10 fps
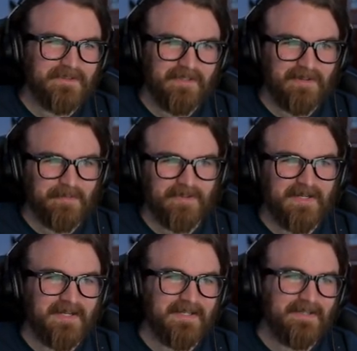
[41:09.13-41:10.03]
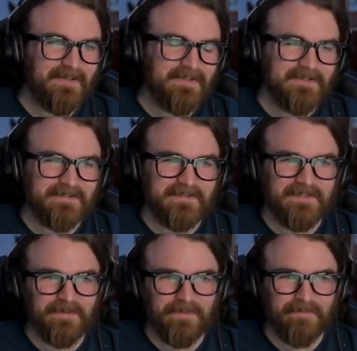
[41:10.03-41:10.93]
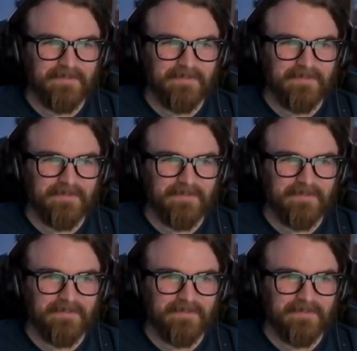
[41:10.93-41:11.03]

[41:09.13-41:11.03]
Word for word: You gear up your hideout as you know